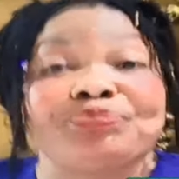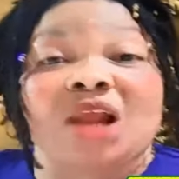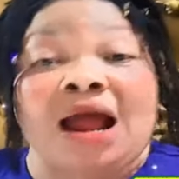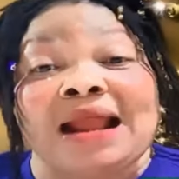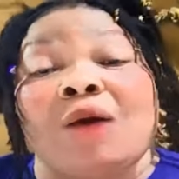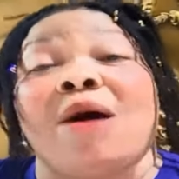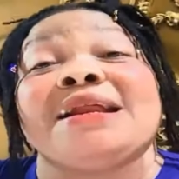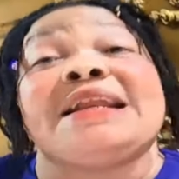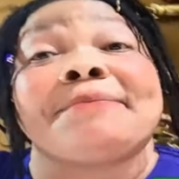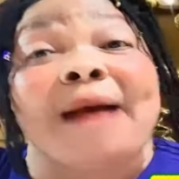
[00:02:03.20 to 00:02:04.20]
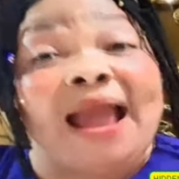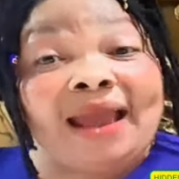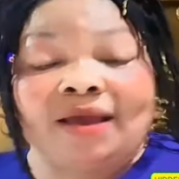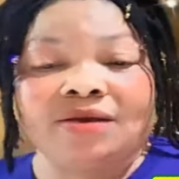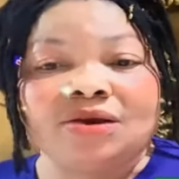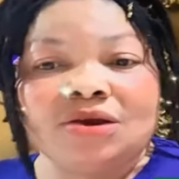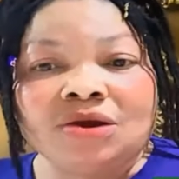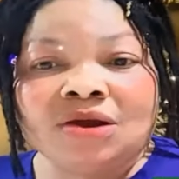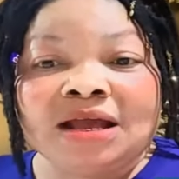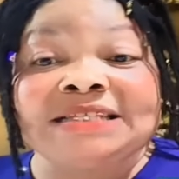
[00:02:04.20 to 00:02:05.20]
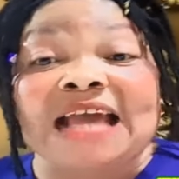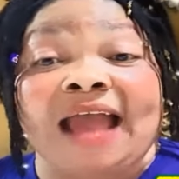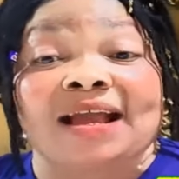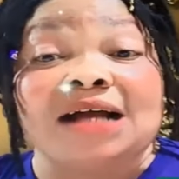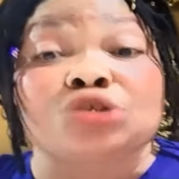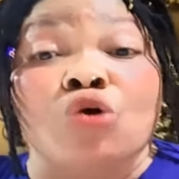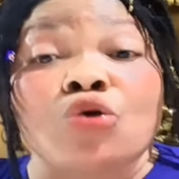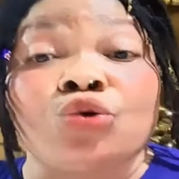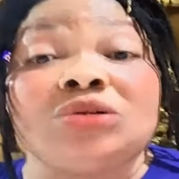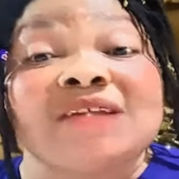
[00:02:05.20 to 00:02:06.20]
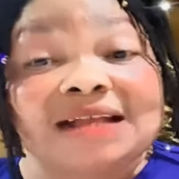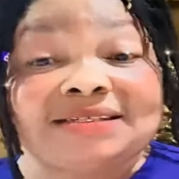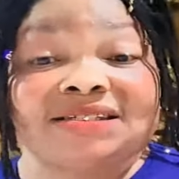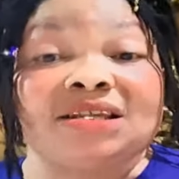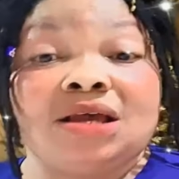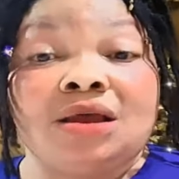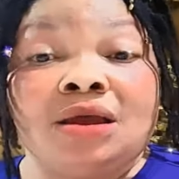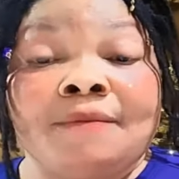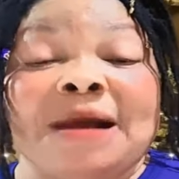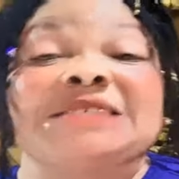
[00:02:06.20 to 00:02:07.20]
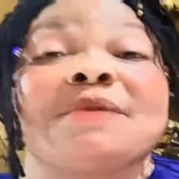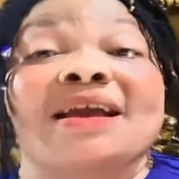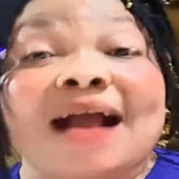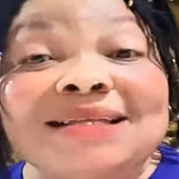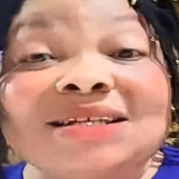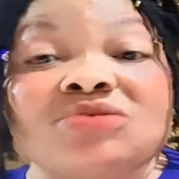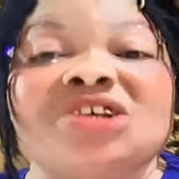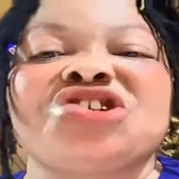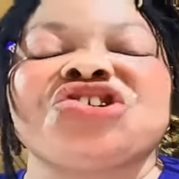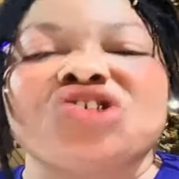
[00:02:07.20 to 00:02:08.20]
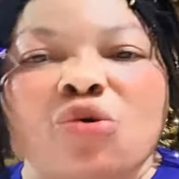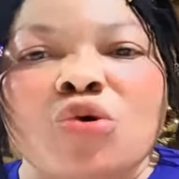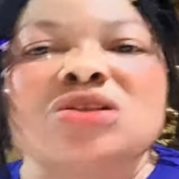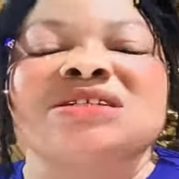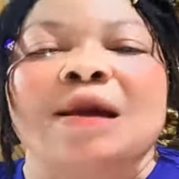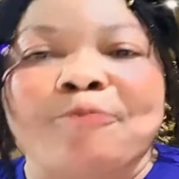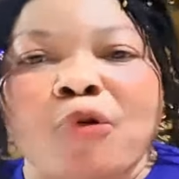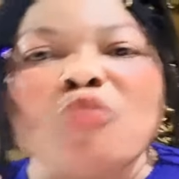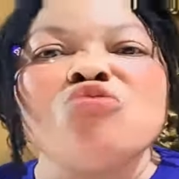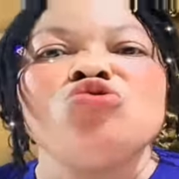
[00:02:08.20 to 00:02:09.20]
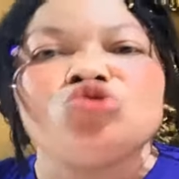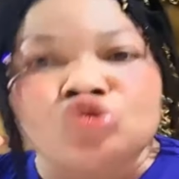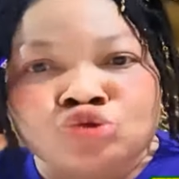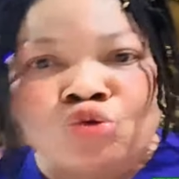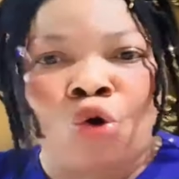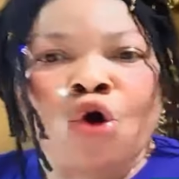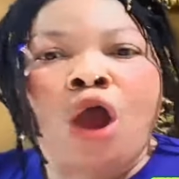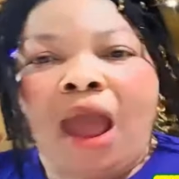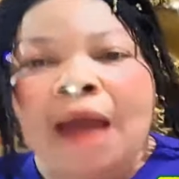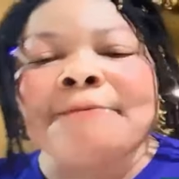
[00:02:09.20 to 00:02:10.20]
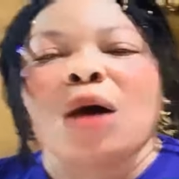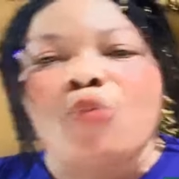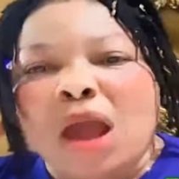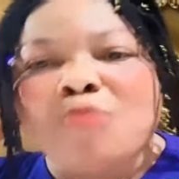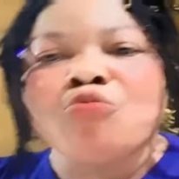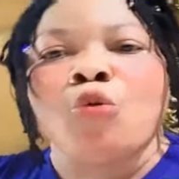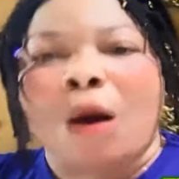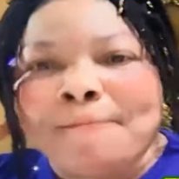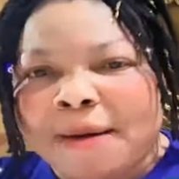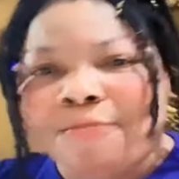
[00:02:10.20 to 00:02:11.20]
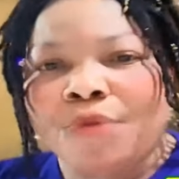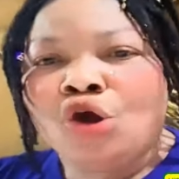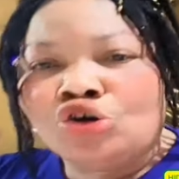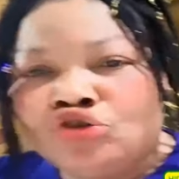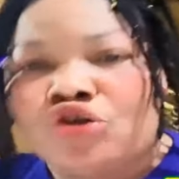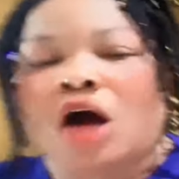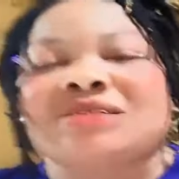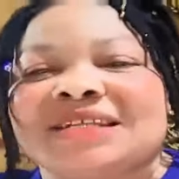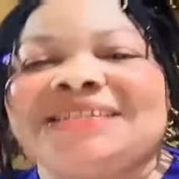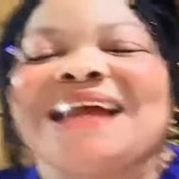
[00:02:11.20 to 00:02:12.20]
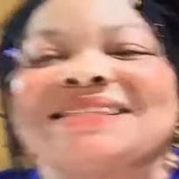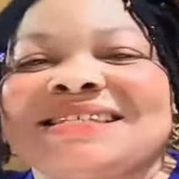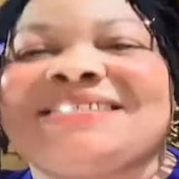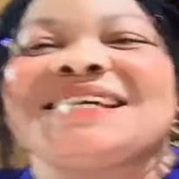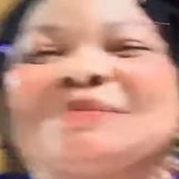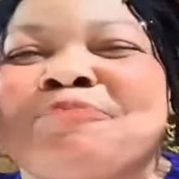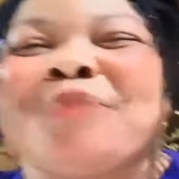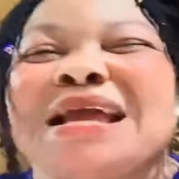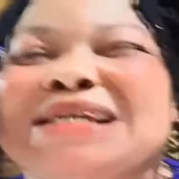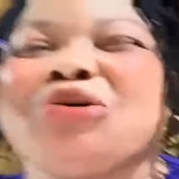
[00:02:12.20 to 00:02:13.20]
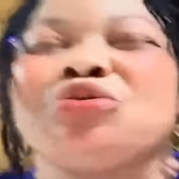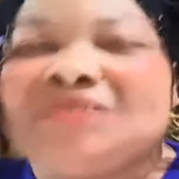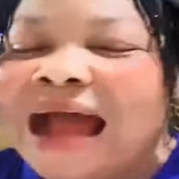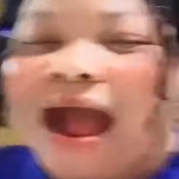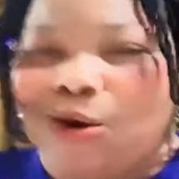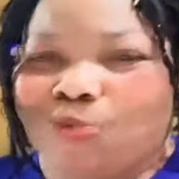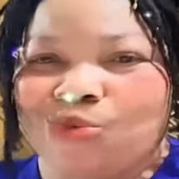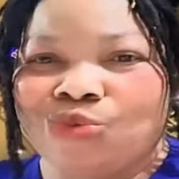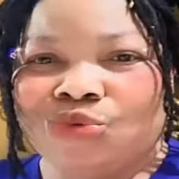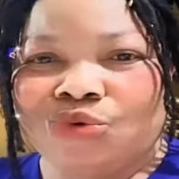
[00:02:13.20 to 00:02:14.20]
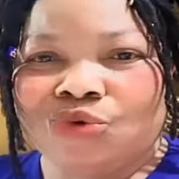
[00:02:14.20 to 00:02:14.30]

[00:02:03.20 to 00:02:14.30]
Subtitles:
it and I'm why they buy it. It's I can't conclude that. But me catch us a show sapo moon so and my way move a bum. Don't let this bring you down.